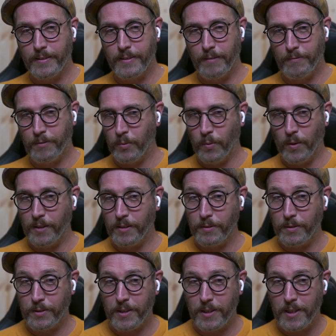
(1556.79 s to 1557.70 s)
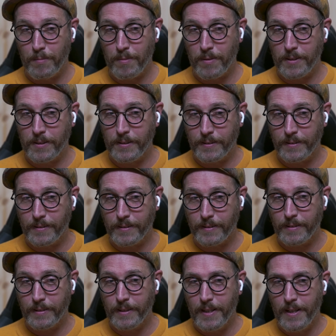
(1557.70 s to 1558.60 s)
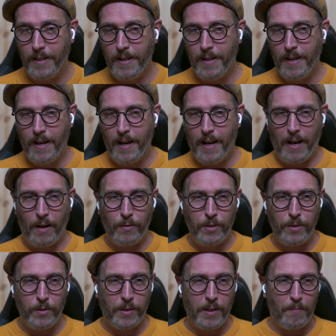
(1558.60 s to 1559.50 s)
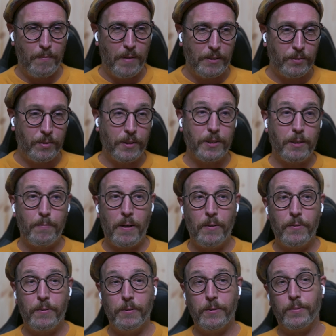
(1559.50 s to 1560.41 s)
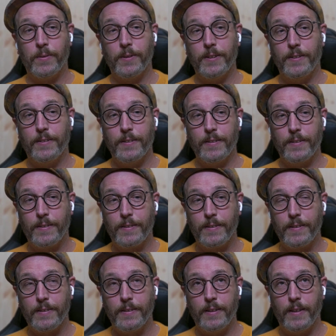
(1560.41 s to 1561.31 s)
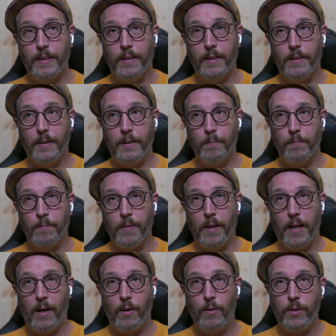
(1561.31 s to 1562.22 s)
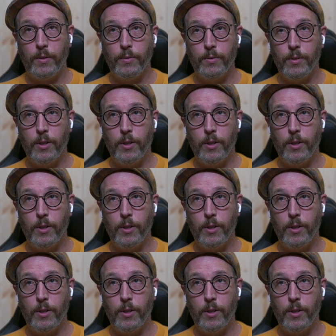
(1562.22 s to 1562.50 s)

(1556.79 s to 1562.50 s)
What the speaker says: if you want to use GitHub releases? How do you get metrics about those releases? How do you